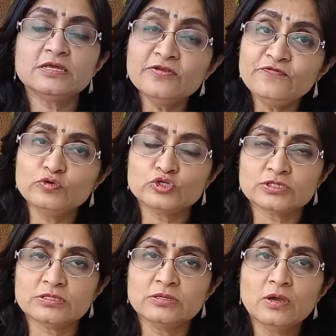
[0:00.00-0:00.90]

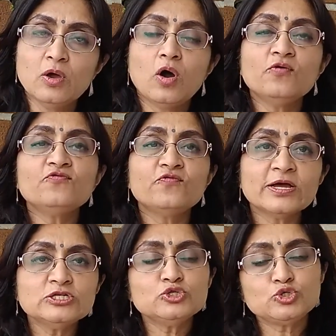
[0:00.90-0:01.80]
infusion of
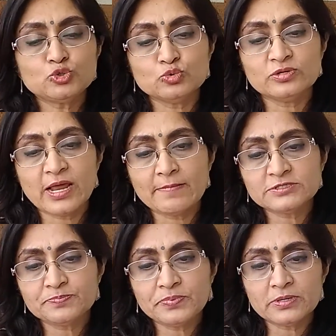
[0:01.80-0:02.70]
1 to 2
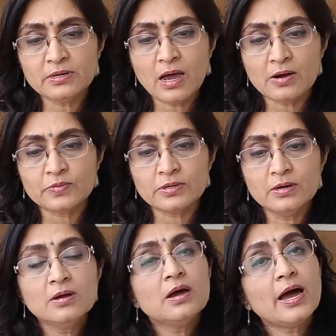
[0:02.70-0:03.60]
grams per hour
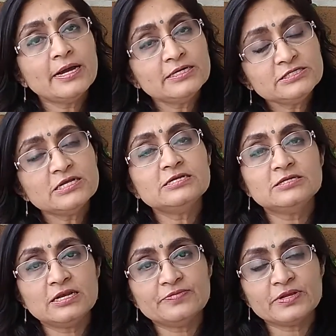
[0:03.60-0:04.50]
until
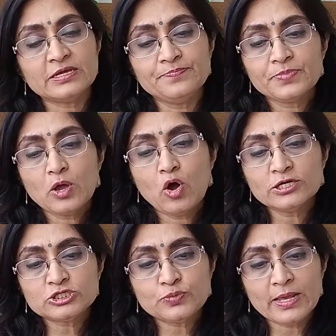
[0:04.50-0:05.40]
delivery or
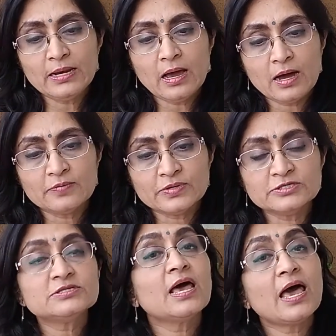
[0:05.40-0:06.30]
12
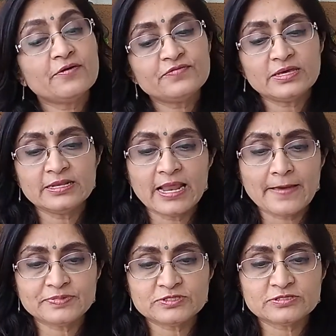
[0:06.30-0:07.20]
hours have
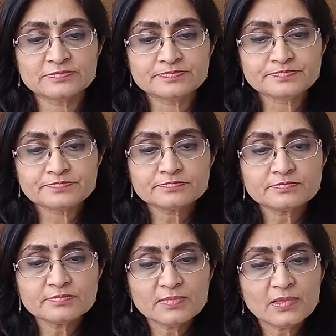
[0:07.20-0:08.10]
elapsed.
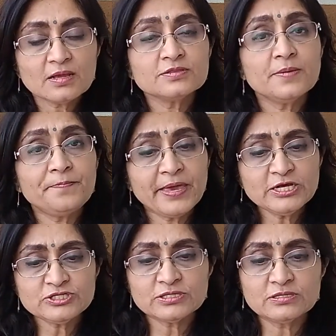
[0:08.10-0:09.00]
The
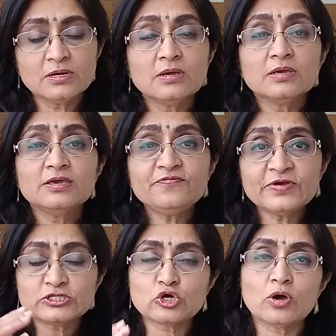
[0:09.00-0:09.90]
patient, if
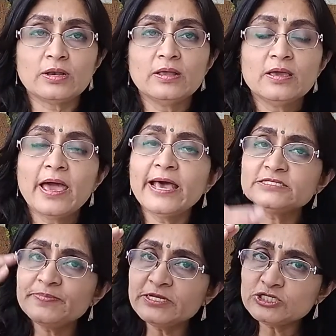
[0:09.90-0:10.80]
at all, has
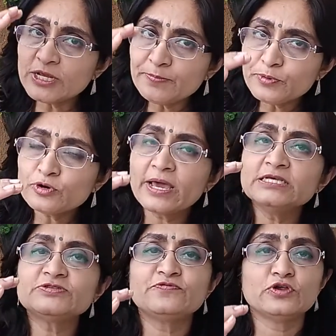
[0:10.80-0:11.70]
been
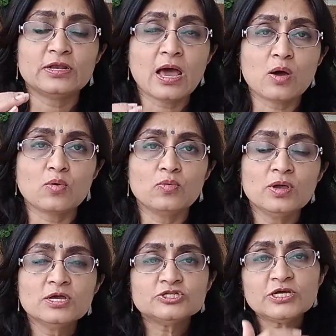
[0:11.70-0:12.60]
temporized for now.
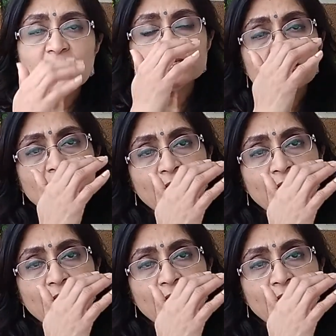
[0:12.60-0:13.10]
She has